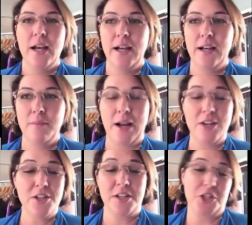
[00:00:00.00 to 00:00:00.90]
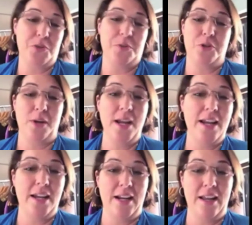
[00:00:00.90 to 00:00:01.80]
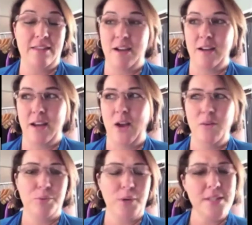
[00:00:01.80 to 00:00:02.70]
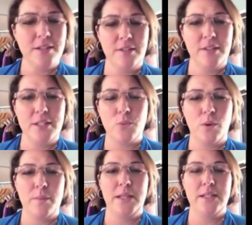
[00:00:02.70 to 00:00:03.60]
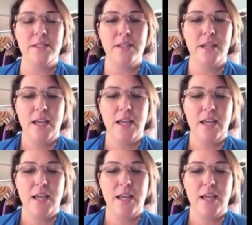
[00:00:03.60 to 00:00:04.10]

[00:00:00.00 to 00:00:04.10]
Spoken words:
I just thought she was great, and I thought how impressive that this woman is